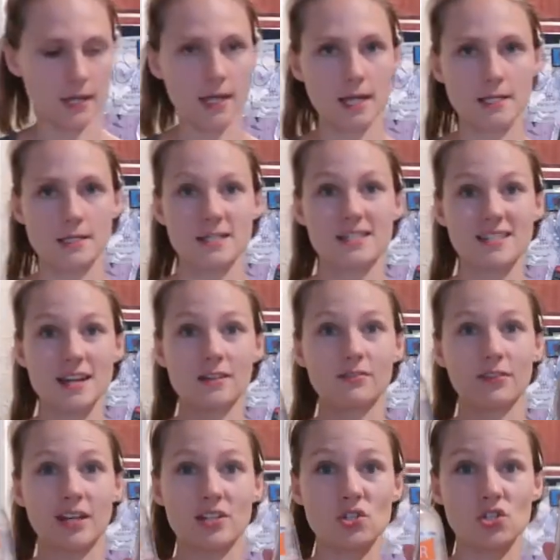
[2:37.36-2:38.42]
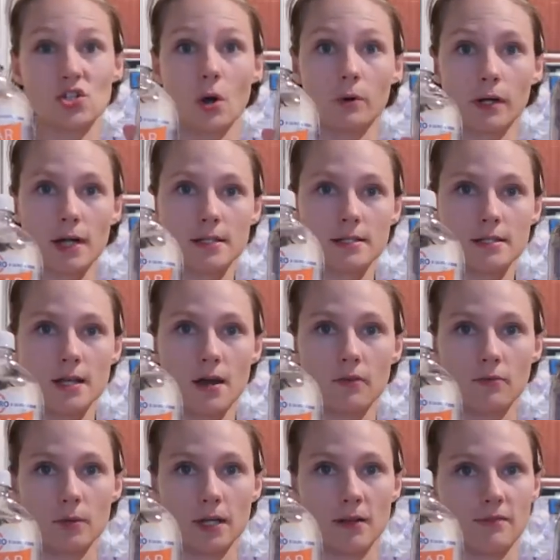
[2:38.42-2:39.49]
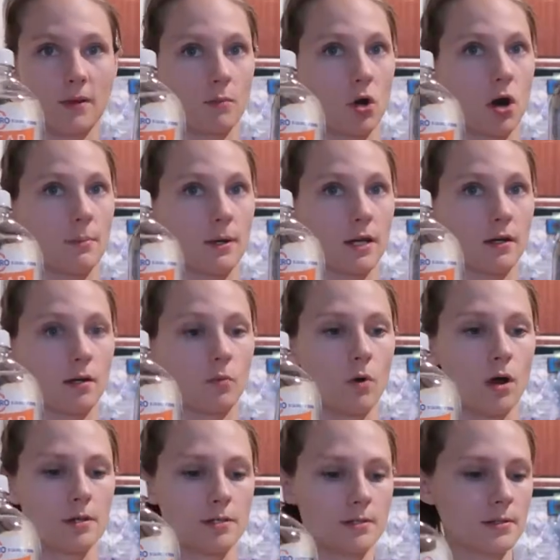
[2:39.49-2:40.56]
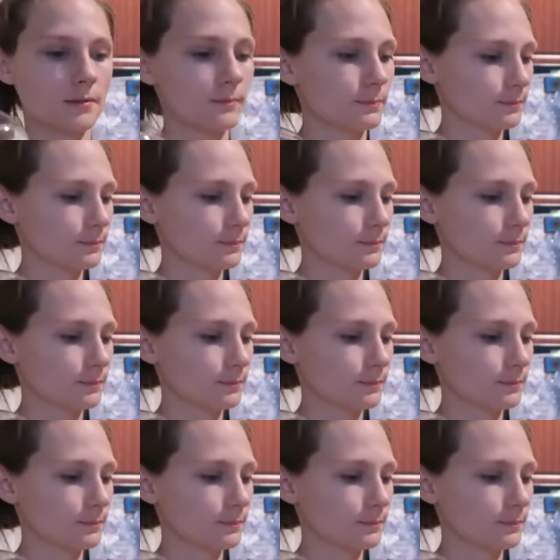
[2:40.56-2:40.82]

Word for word: the kids, instead of like soda and stuff, we give them carbonated waters.